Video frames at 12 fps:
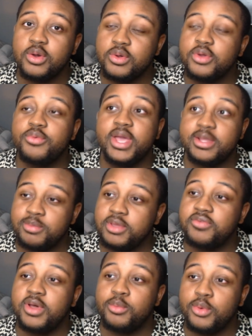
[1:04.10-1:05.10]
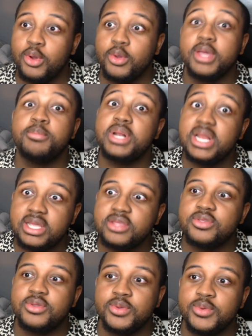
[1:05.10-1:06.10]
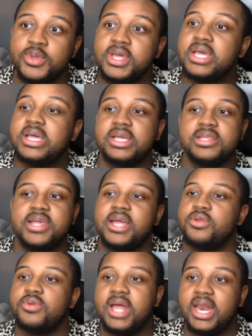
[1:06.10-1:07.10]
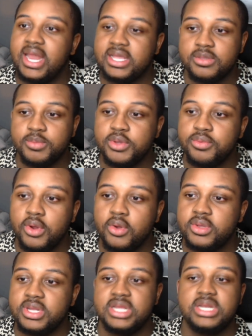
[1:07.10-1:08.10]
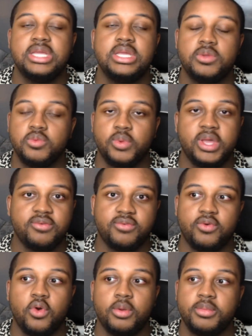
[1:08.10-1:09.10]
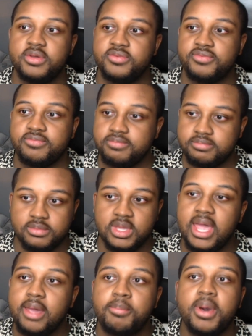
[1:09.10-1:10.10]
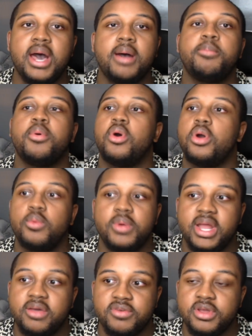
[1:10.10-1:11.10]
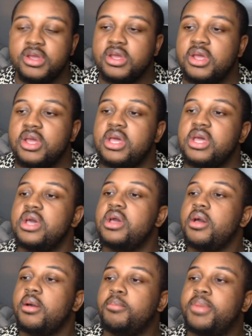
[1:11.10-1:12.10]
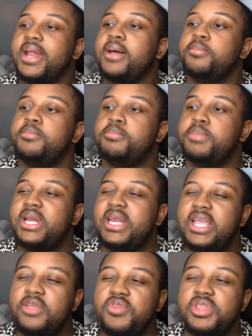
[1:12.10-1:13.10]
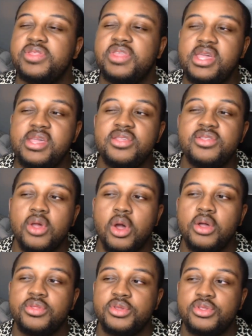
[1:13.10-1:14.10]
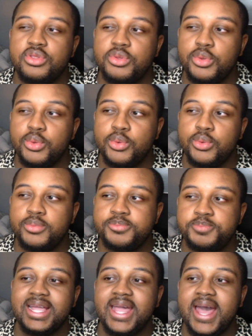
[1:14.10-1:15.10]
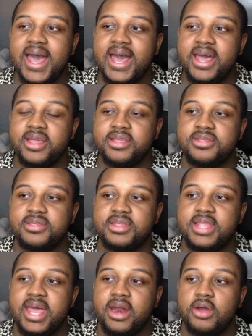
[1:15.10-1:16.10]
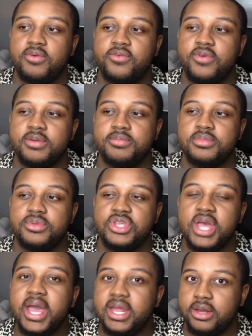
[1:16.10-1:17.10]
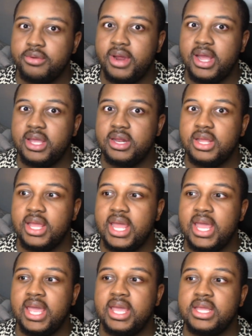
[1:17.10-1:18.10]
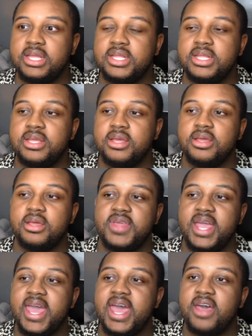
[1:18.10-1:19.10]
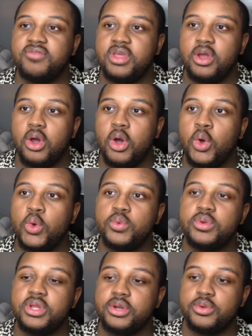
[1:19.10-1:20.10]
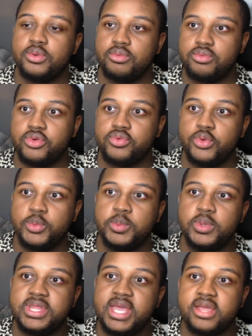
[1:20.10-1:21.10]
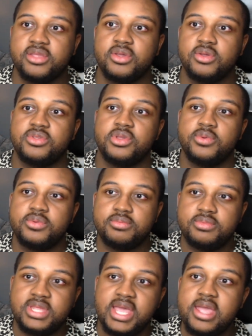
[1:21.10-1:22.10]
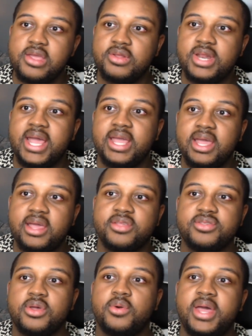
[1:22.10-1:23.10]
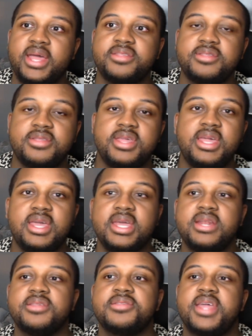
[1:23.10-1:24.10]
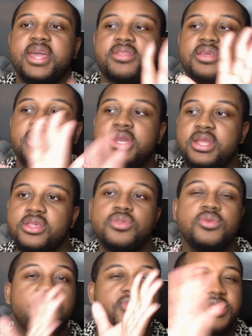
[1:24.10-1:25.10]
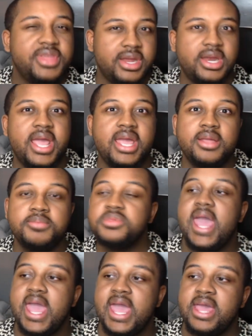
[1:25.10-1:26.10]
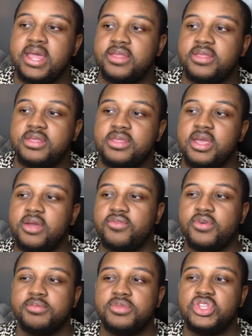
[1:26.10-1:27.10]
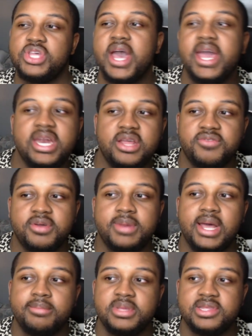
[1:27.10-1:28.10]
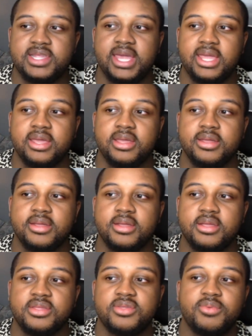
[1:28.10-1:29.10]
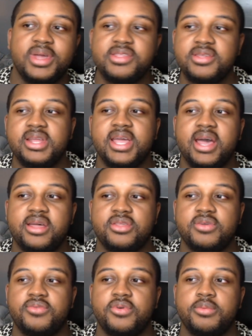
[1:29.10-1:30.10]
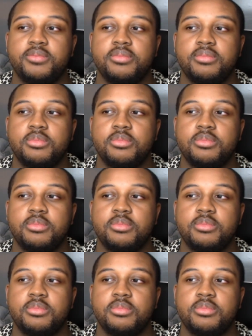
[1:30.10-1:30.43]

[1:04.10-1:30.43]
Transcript: gonna correct me if I'm wrong, and please do, because I do not like to be wrong in any way, form of K-pop or whatever. But I'm believing these are the two guys that are from China, right? And they have their own little group with EXO. So they're like EXO-SC, and it's like the initials for their names. And they're from China, if I'm not mistaken. Because the rest of the guys are from